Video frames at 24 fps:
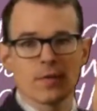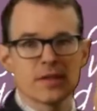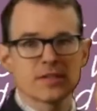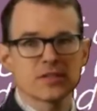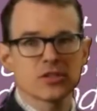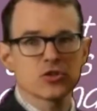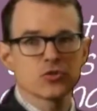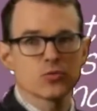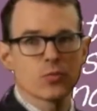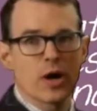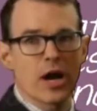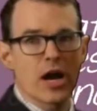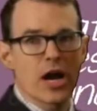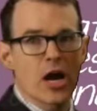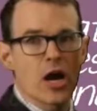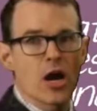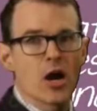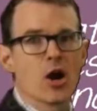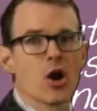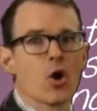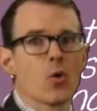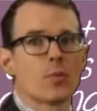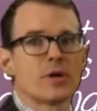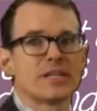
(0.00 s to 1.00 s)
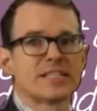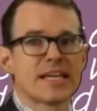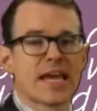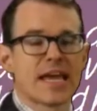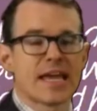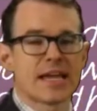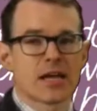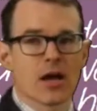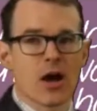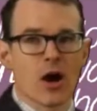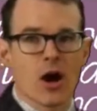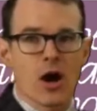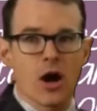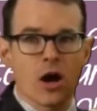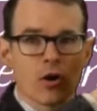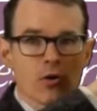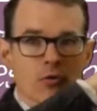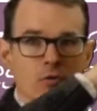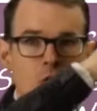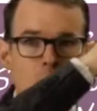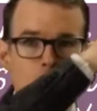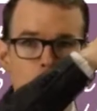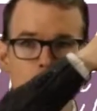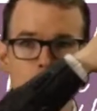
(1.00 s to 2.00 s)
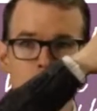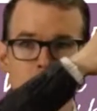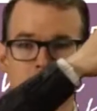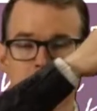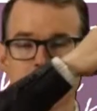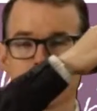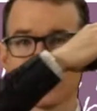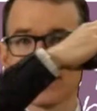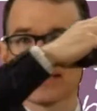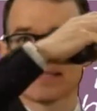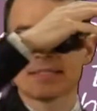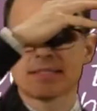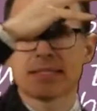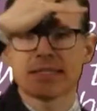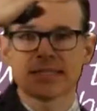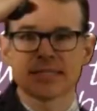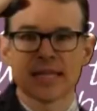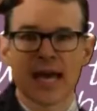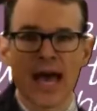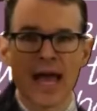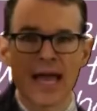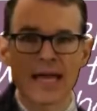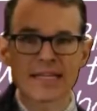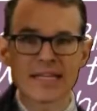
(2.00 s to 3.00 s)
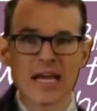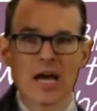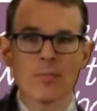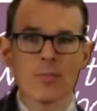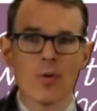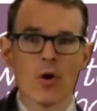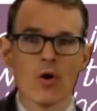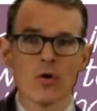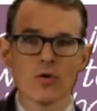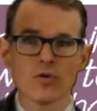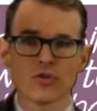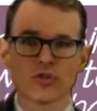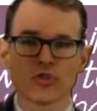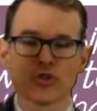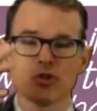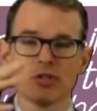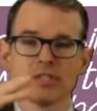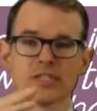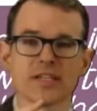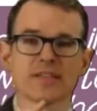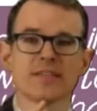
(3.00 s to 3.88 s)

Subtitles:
This is where we take our learning that's designed to help all students,